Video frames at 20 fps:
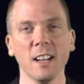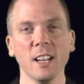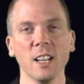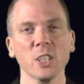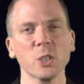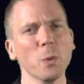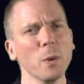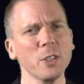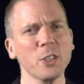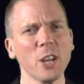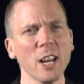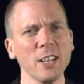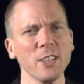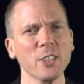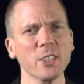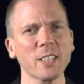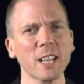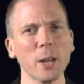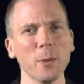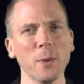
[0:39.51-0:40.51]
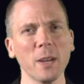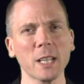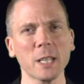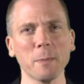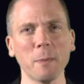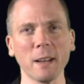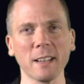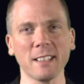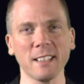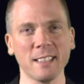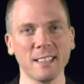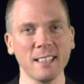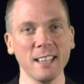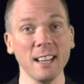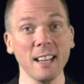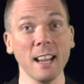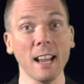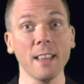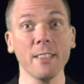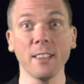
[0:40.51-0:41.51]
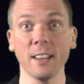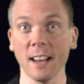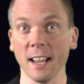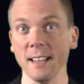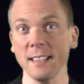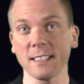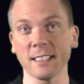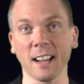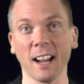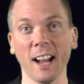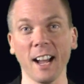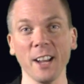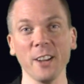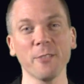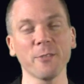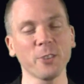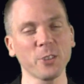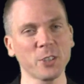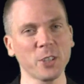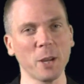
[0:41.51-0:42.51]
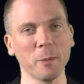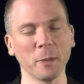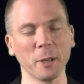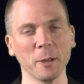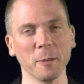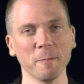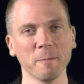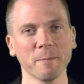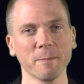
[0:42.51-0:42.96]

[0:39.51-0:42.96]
So what changes can we expect to see in the night sky for summer?